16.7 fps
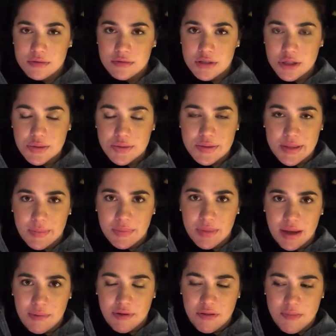do
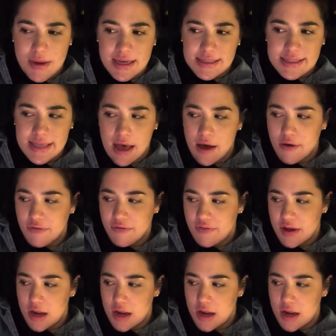something with myself